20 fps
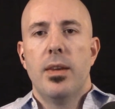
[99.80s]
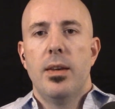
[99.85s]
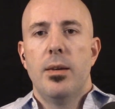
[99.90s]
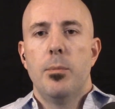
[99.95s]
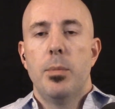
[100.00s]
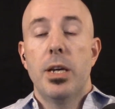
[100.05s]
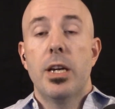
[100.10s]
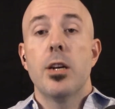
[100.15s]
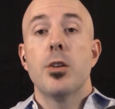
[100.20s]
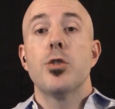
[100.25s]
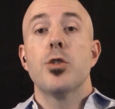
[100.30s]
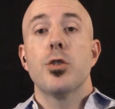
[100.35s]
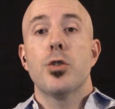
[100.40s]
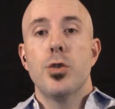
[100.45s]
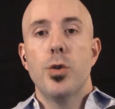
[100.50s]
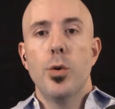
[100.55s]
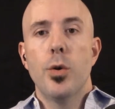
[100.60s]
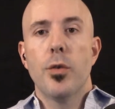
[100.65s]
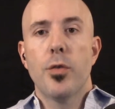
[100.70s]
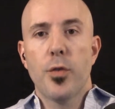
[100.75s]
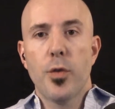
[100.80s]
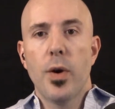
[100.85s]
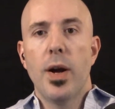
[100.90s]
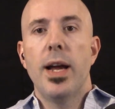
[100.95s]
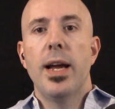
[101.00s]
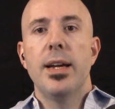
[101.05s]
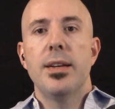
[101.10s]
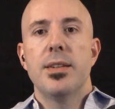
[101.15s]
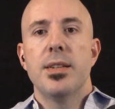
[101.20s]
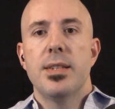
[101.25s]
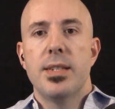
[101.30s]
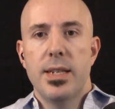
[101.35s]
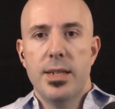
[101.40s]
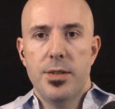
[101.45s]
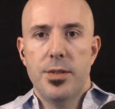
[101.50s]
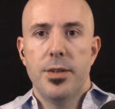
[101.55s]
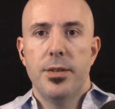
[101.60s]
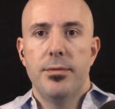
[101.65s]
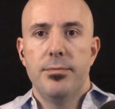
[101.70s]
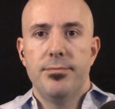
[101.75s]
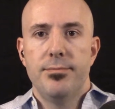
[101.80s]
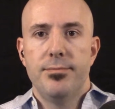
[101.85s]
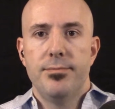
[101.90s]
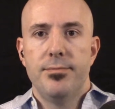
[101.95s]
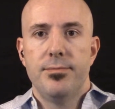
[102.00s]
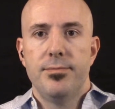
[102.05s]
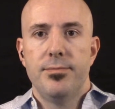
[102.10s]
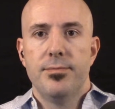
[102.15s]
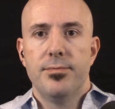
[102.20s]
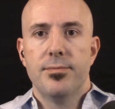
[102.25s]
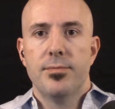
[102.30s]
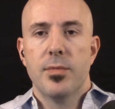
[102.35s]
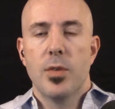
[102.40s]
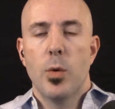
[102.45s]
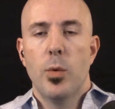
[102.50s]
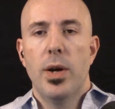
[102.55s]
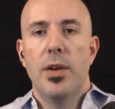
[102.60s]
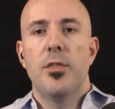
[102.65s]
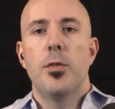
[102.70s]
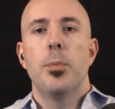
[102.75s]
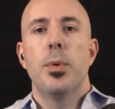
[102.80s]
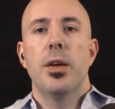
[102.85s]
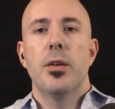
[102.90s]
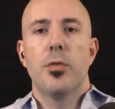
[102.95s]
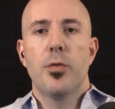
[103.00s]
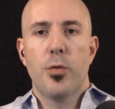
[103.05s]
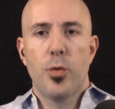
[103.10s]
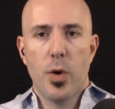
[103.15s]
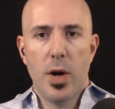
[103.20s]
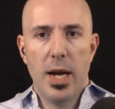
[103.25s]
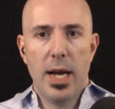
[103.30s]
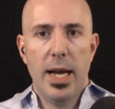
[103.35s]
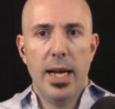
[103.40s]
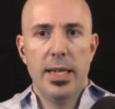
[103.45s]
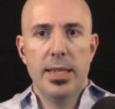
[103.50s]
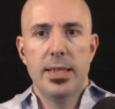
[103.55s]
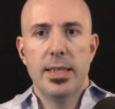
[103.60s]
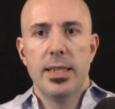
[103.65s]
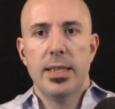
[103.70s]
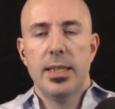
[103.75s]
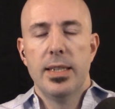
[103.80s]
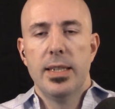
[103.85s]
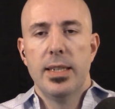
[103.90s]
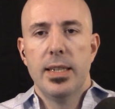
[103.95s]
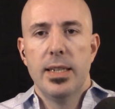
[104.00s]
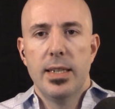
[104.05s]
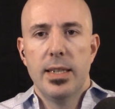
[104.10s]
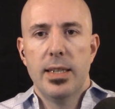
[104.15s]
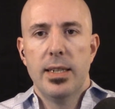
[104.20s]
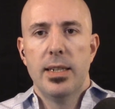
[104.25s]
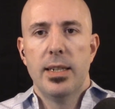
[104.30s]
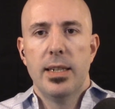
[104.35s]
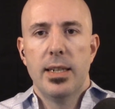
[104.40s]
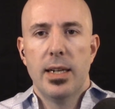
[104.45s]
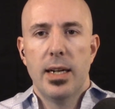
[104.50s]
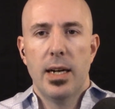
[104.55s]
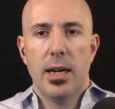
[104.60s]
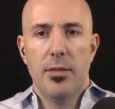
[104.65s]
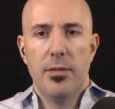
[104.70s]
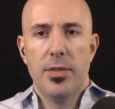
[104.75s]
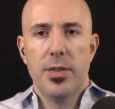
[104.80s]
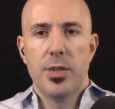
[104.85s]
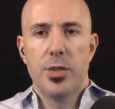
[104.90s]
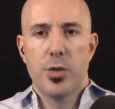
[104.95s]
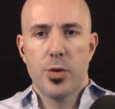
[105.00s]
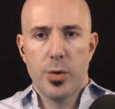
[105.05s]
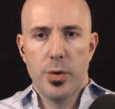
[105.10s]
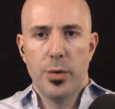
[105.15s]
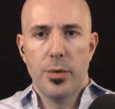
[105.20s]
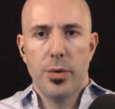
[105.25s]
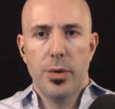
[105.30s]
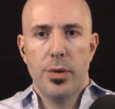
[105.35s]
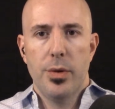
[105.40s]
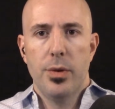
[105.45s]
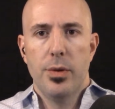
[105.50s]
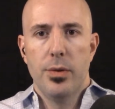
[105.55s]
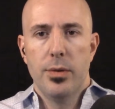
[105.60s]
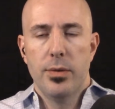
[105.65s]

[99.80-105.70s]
because you're too afraid to teach it. We have to be afraid of the truth.